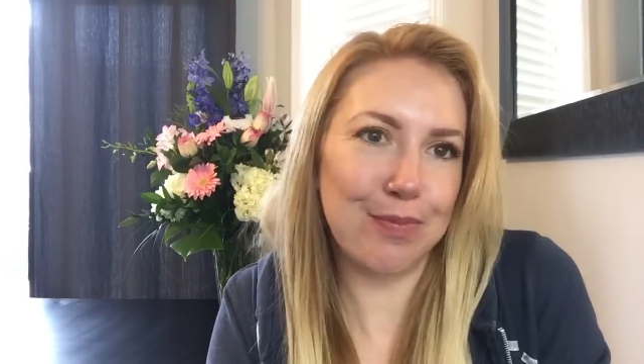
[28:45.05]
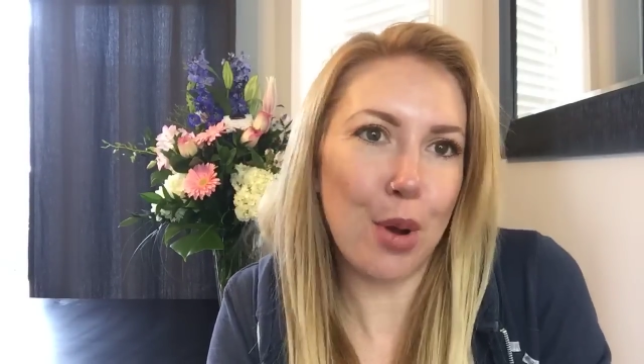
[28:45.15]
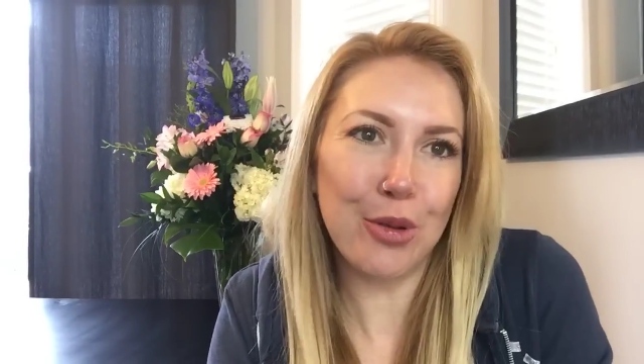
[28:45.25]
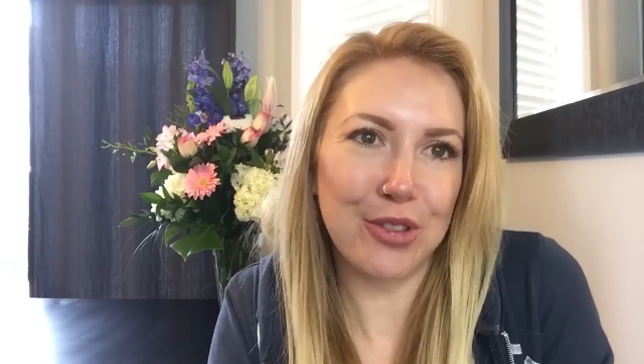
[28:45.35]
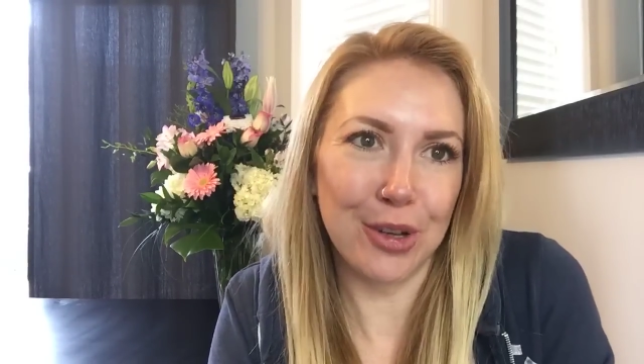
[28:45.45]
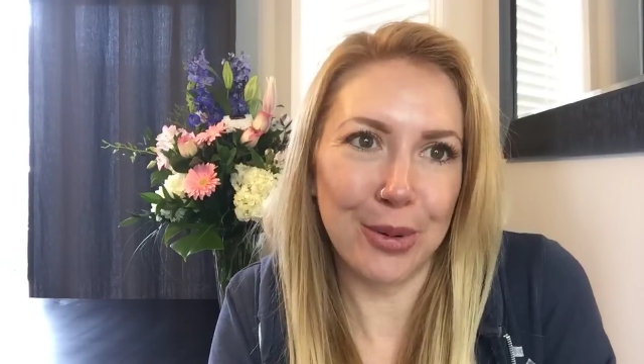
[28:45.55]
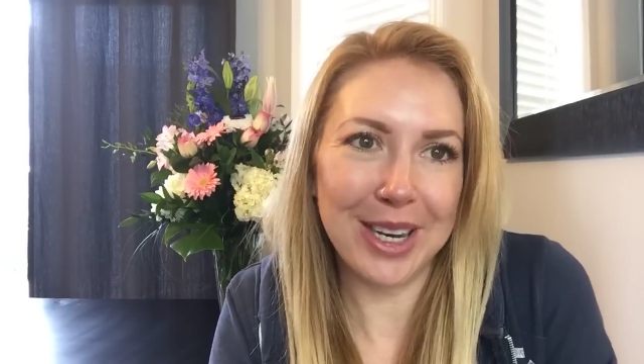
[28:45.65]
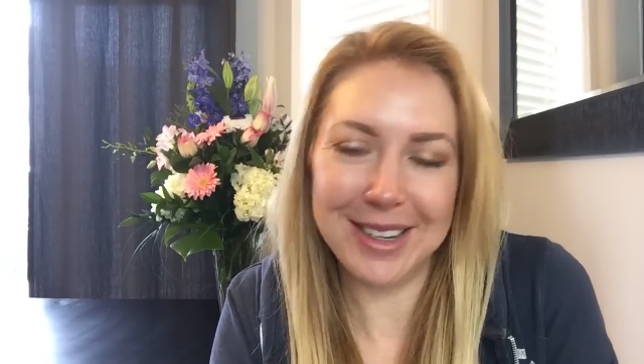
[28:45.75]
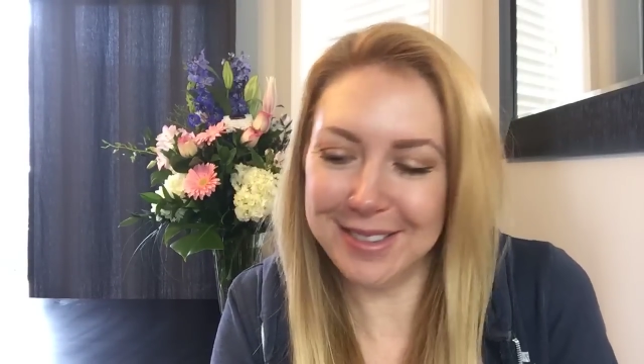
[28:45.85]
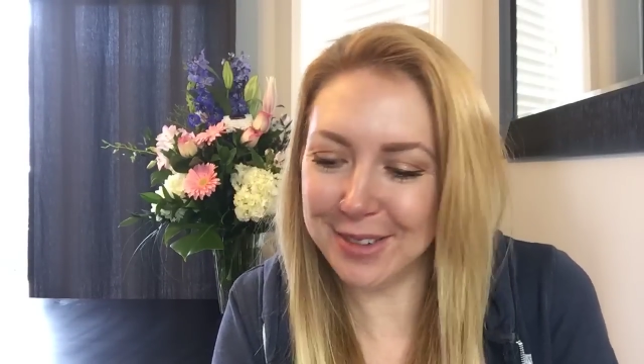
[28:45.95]
Both do
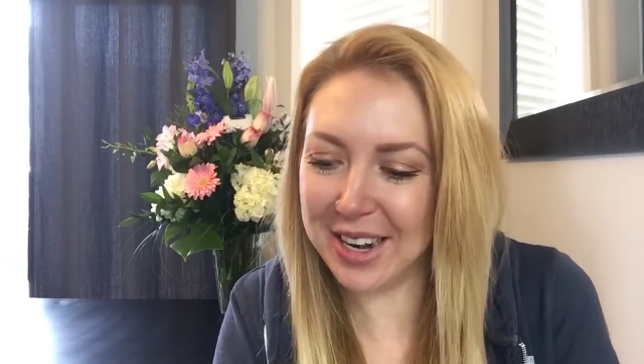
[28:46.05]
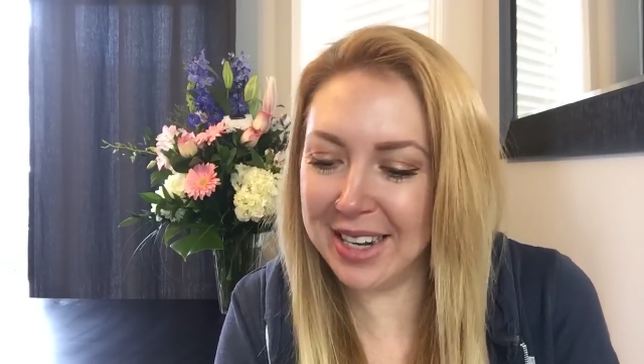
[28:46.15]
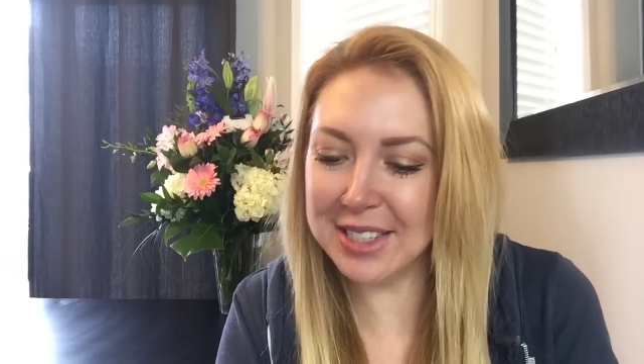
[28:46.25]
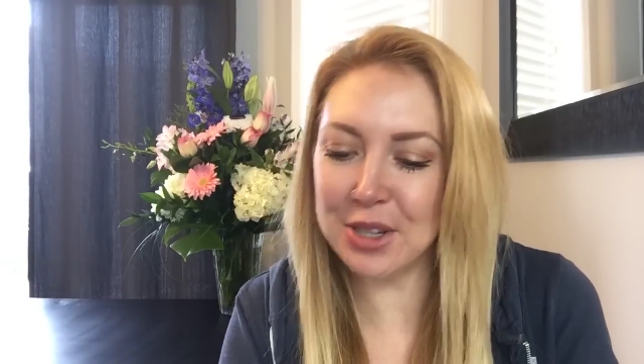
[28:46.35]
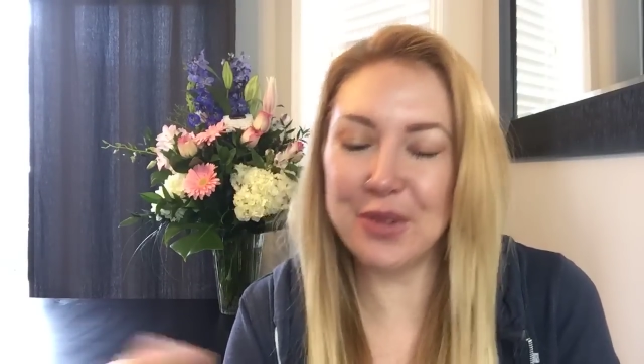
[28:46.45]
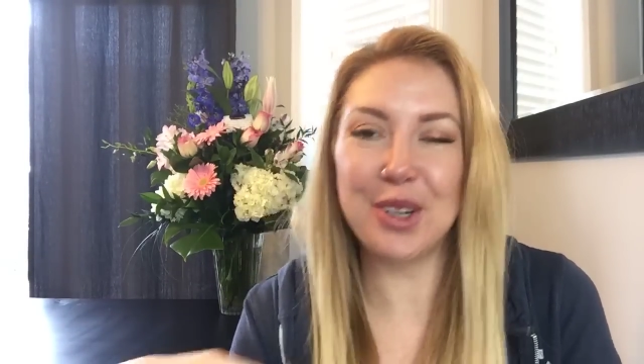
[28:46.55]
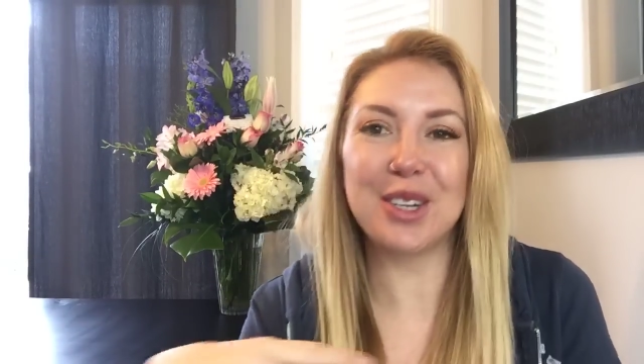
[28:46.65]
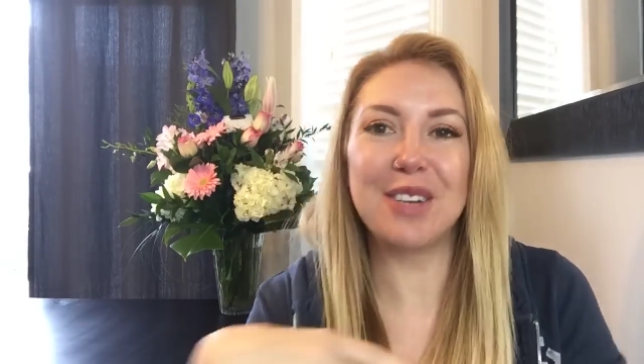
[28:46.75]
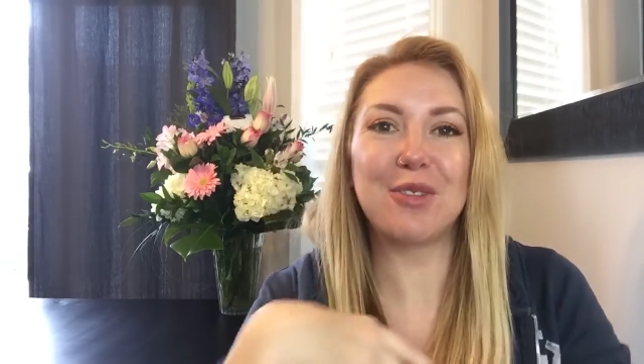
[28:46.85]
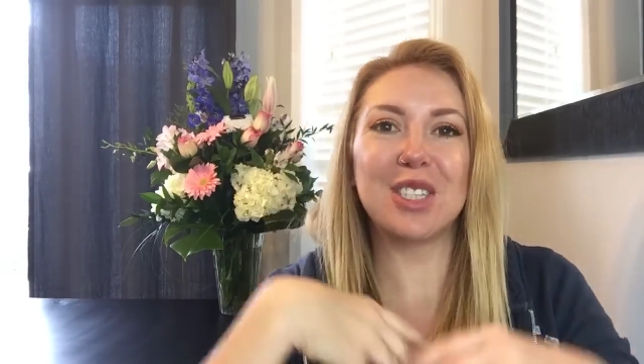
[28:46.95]
it, right? So if you're
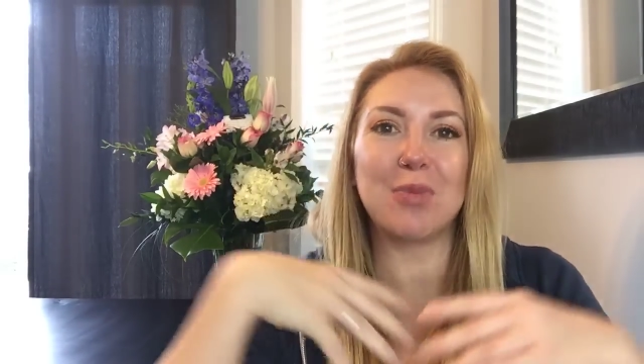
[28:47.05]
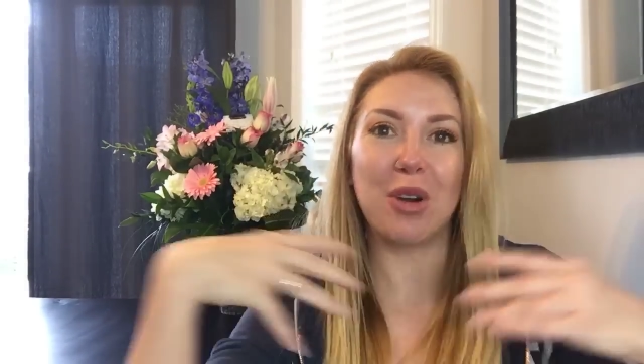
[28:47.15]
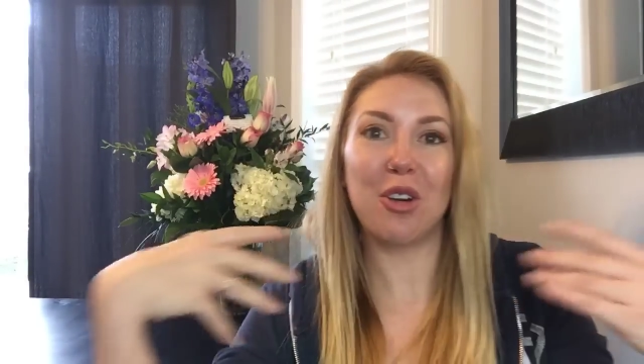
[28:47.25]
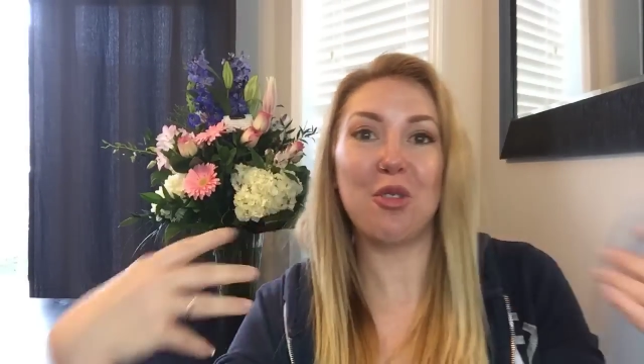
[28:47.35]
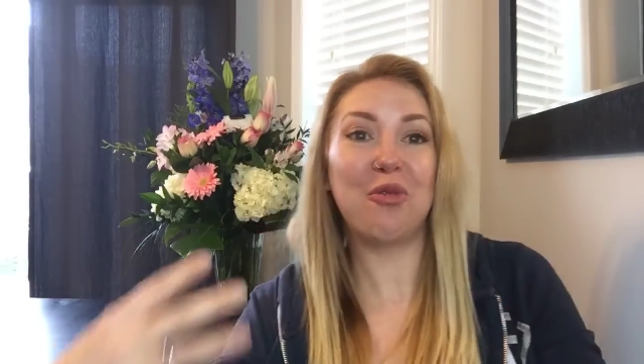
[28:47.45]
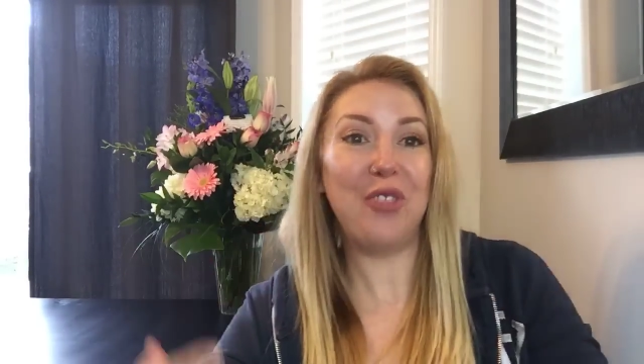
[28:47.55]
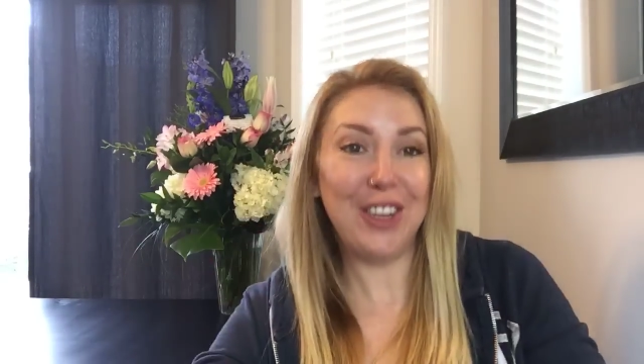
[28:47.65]
looking for smart home